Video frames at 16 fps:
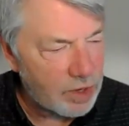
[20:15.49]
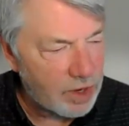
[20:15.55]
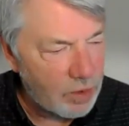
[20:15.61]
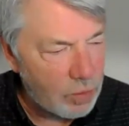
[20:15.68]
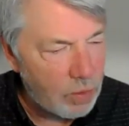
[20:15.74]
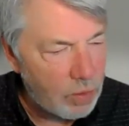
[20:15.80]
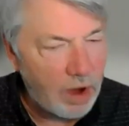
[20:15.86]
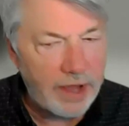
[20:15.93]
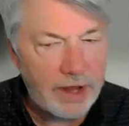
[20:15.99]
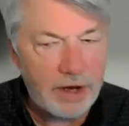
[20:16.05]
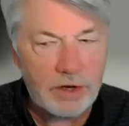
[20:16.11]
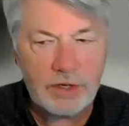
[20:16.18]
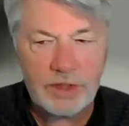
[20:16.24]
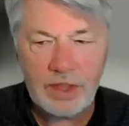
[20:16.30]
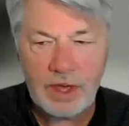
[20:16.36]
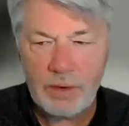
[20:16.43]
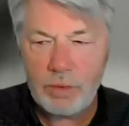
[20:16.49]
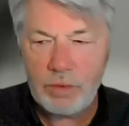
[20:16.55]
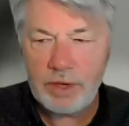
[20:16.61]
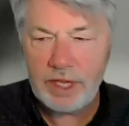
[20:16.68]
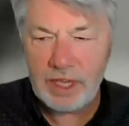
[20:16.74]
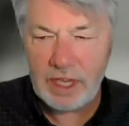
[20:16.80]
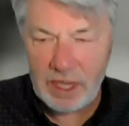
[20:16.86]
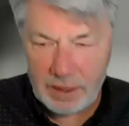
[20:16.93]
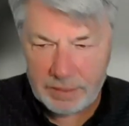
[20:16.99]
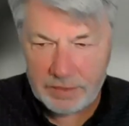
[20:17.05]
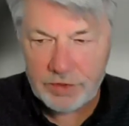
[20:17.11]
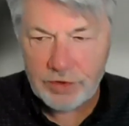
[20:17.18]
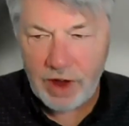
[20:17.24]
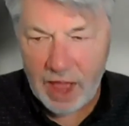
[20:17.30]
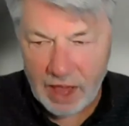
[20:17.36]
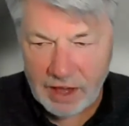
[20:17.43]
required that we keep
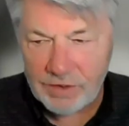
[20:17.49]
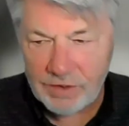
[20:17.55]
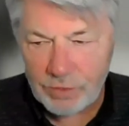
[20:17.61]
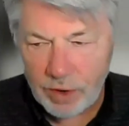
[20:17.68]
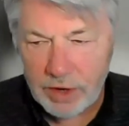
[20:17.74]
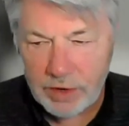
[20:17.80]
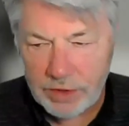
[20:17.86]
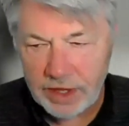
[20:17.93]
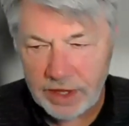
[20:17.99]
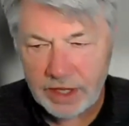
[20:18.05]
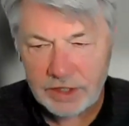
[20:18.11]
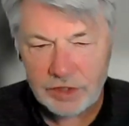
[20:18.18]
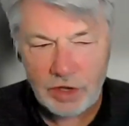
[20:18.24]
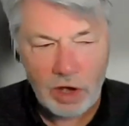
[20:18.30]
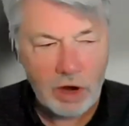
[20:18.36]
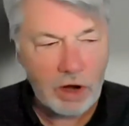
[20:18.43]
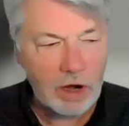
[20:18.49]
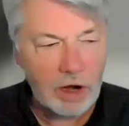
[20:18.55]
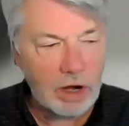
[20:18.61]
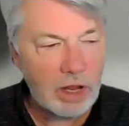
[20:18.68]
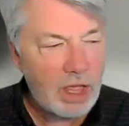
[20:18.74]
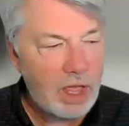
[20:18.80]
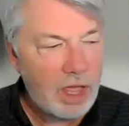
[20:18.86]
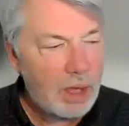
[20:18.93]
track of where things are